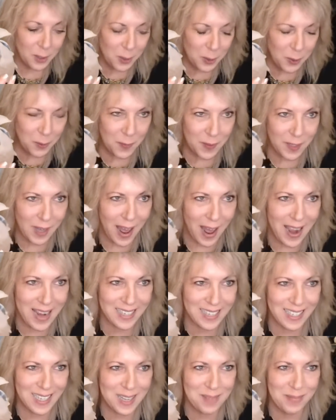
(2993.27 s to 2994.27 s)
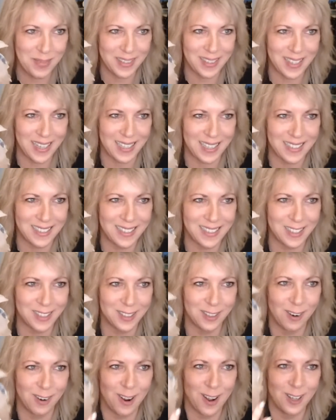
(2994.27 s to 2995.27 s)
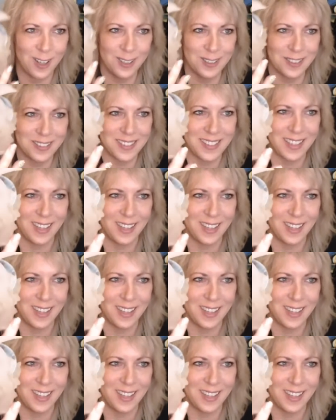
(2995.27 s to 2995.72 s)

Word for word: tooth lightly, but that's just gross.